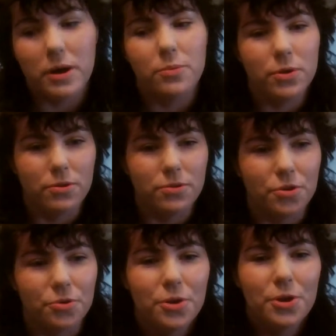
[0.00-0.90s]
but we all
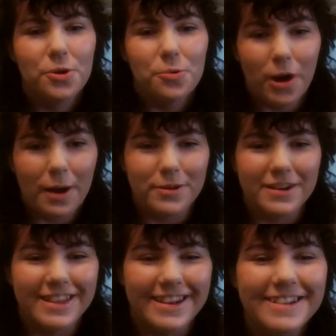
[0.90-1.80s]
know what
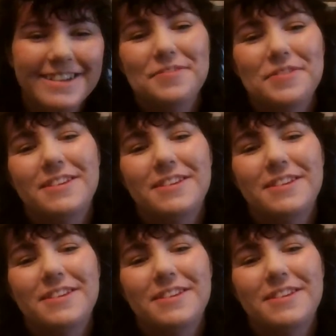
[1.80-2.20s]
happened there.